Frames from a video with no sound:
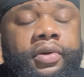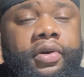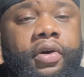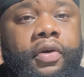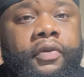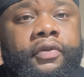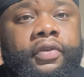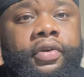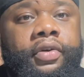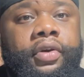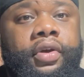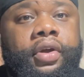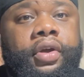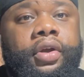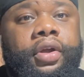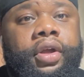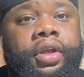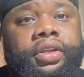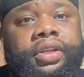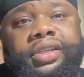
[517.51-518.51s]
over,
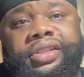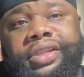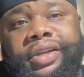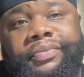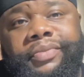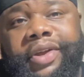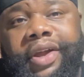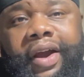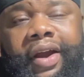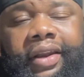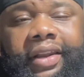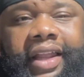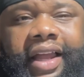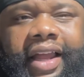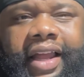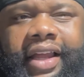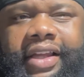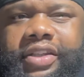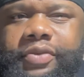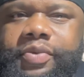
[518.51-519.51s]
this can be our last.